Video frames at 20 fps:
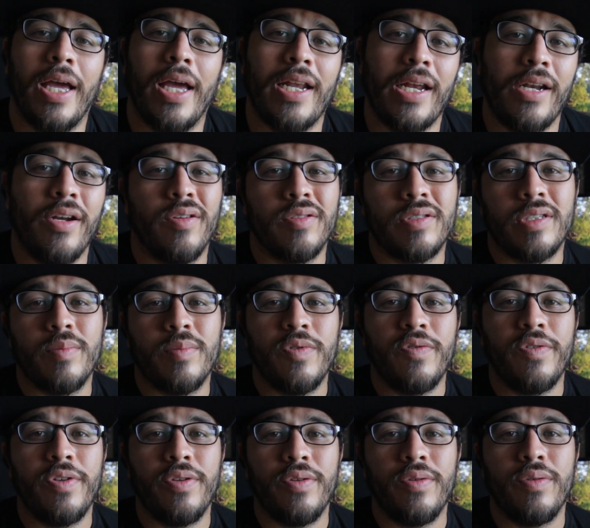And I know some of
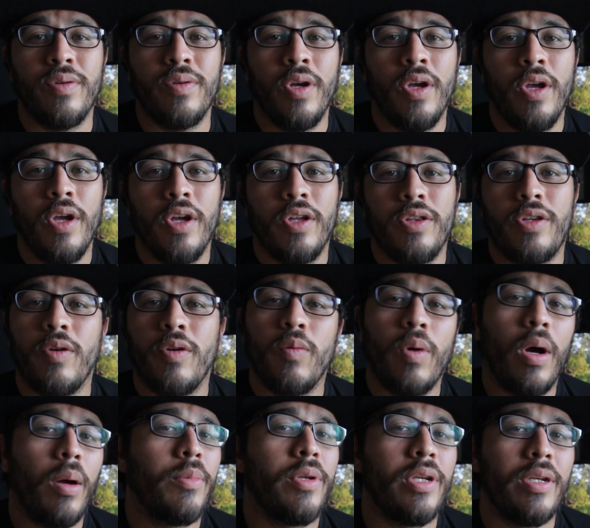you don't
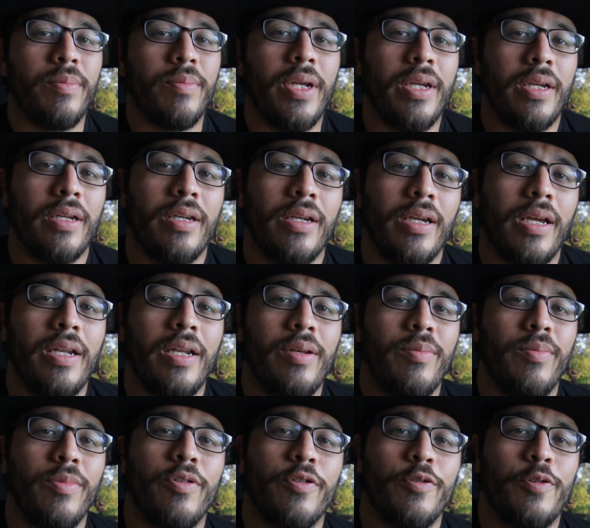want me to make any
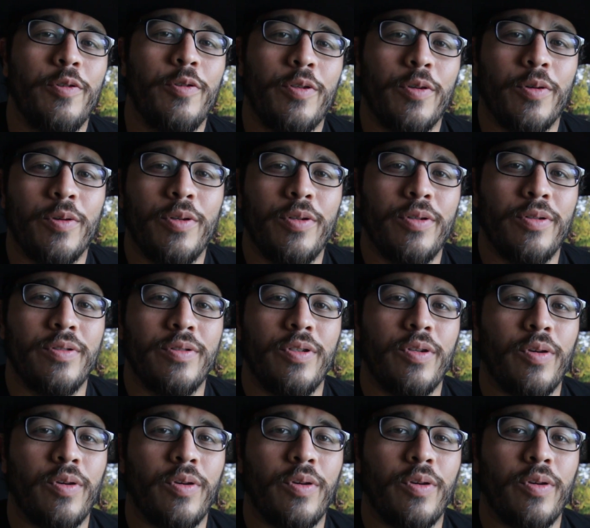more tutorials.